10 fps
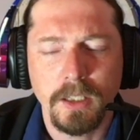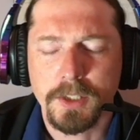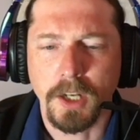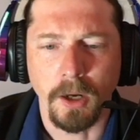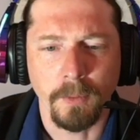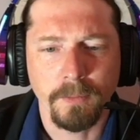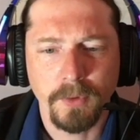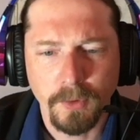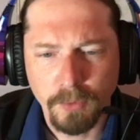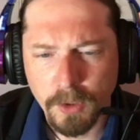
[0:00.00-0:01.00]
So
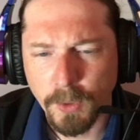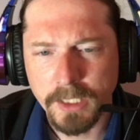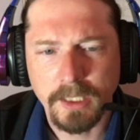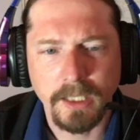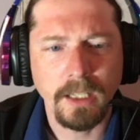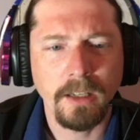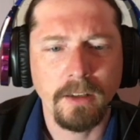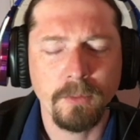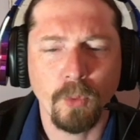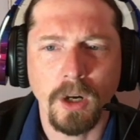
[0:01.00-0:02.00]
rook went to
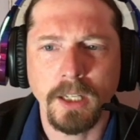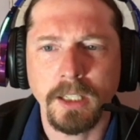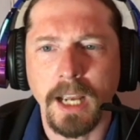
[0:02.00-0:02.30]
E1.